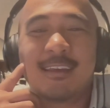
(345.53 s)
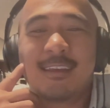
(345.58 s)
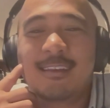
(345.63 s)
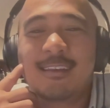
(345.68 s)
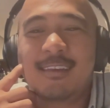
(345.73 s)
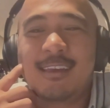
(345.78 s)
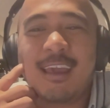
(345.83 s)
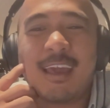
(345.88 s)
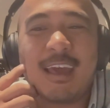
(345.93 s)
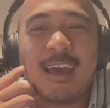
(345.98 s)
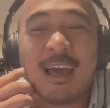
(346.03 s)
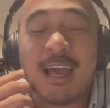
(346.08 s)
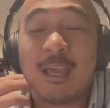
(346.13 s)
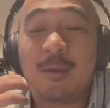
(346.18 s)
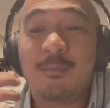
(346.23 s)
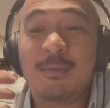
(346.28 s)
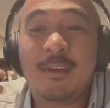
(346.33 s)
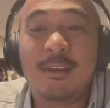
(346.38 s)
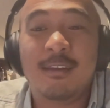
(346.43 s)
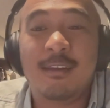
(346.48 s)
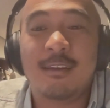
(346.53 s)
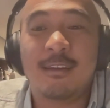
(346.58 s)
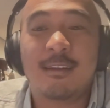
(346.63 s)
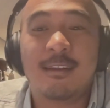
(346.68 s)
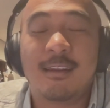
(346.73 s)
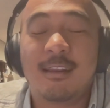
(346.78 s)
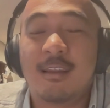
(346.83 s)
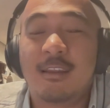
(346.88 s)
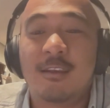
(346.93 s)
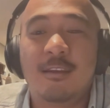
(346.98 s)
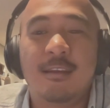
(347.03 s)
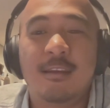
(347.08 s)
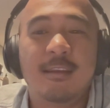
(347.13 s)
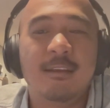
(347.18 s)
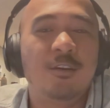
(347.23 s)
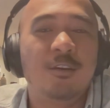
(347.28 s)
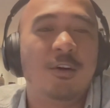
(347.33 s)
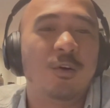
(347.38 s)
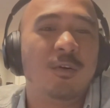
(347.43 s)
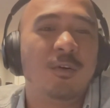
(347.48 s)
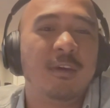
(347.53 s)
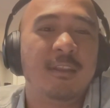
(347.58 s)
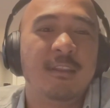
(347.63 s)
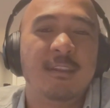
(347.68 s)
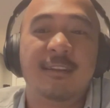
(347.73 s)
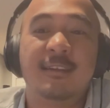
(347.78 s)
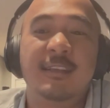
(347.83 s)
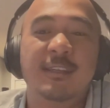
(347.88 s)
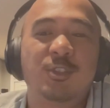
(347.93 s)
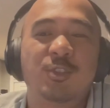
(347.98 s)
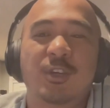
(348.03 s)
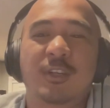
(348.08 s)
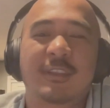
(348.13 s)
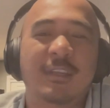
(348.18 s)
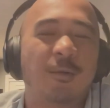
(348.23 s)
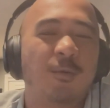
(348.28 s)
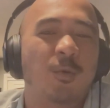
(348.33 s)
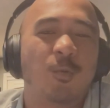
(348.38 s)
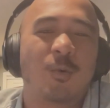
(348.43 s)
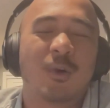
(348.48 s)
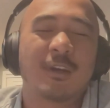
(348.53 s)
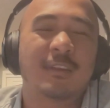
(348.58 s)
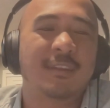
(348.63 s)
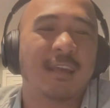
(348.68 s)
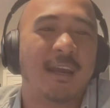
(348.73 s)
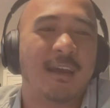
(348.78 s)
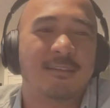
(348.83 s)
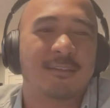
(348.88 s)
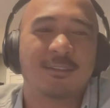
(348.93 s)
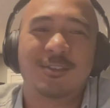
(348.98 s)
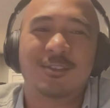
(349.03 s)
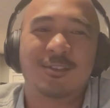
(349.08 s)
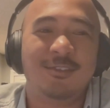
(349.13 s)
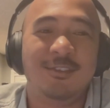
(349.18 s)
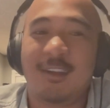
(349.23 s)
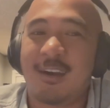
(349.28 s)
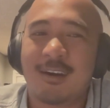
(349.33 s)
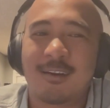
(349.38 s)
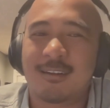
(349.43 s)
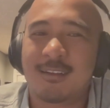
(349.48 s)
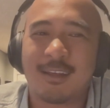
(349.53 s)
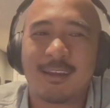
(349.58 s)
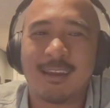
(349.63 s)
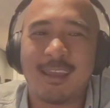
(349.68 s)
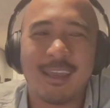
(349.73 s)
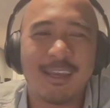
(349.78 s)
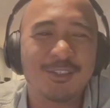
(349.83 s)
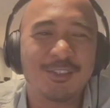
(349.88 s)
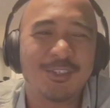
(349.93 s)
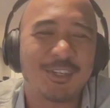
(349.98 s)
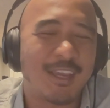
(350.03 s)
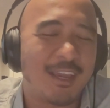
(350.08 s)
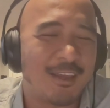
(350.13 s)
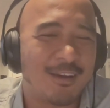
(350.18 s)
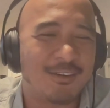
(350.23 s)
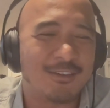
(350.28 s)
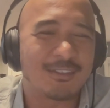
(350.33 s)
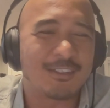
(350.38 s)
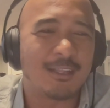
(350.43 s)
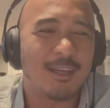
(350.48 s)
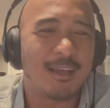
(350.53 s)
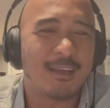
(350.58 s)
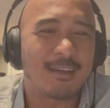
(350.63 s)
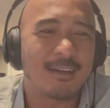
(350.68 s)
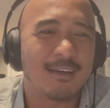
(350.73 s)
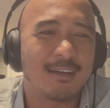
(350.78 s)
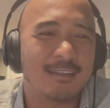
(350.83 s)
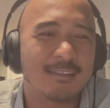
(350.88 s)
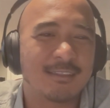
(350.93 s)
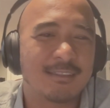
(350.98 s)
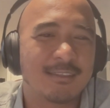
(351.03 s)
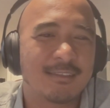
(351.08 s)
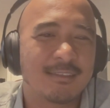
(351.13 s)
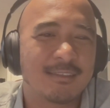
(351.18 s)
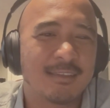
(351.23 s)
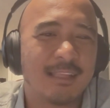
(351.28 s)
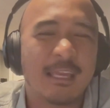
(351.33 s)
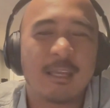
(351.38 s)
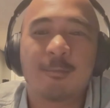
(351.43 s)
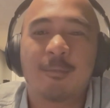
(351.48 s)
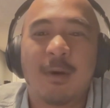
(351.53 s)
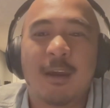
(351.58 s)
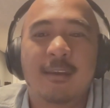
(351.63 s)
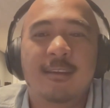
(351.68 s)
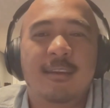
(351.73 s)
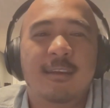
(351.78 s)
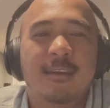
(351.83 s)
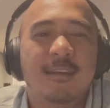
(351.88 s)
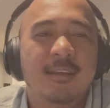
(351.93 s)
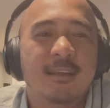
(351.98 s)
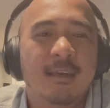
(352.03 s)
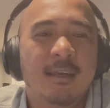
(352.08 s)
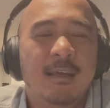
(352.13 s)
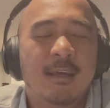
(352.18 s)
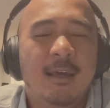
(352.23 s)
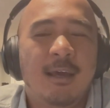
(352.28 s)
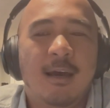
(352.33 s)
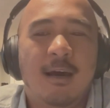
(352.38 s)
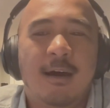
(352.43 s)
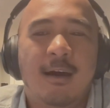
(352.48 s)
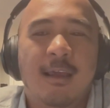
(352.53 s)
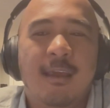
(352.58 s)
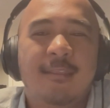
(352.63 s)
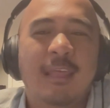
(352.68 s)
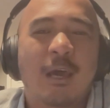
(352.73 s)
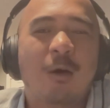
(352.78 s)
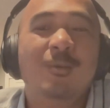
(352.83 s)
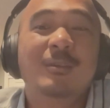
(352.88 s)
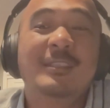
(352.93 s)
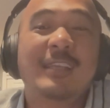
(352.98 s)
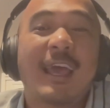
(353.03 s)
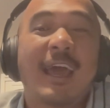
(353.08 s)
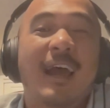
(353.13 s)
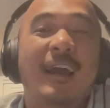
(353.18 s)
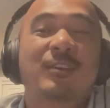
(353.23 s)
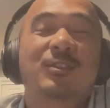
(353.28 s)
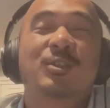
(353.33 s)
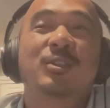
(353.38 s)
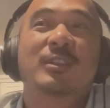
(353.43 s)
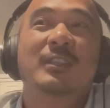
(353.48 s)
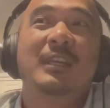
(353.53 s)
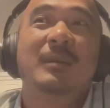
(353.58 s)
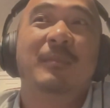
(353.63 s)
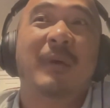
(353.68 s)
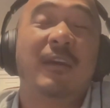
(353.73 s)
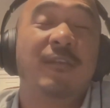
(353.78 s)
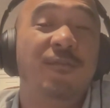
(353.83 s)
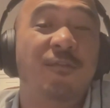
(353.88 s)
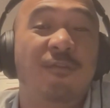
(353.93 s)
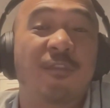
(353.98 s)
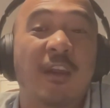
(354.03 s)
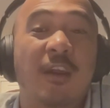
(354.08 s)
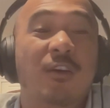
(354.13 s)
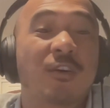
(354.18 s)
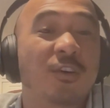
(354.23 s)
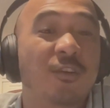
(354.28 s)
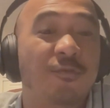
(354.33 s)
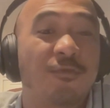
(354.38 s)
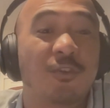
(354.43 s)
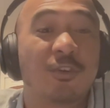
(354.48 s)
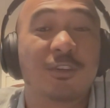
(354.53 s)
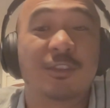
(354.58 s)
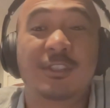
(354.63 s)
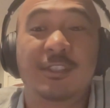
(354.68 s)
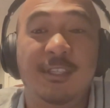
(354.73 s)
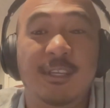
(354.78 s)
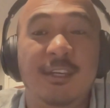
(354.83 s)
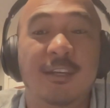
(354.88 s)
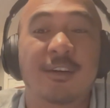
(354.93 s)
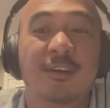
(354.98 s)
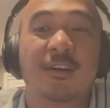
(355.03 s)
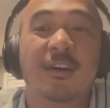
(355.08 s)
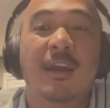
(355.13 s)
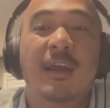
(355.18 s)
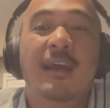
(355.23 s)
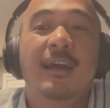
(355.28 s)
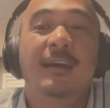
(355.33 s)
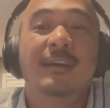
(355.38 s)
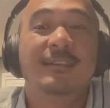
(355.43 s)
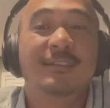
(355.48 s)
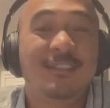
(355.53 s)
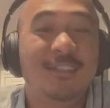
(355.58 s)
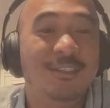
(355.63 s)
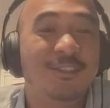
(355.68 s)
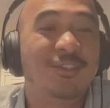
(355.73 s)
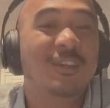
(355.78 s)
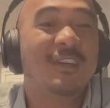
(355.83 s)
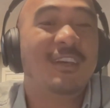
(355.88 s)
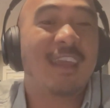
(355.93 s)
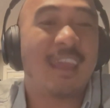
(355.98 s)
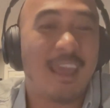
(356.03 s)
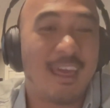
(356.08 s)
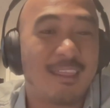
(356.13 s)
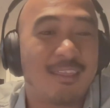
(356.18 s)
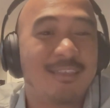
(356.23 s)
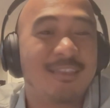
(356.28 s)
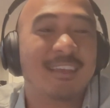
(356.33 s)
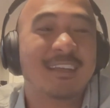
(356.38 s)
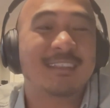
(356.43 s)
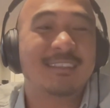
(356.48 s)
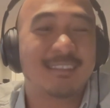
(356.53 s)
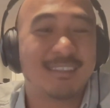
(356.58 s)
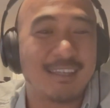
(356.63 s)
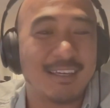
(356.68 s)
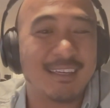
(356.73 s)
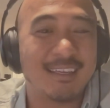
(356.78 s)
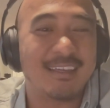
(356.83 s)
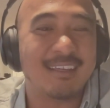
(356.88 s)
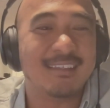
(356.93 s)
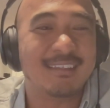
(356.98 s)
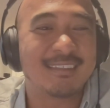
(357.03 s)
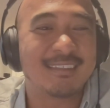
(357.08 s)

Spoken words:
Yeah, I mean, in the district that we worked at, there's not a lot of educators like us, like-minded. And that was actually my very first year teaching ethnic studies,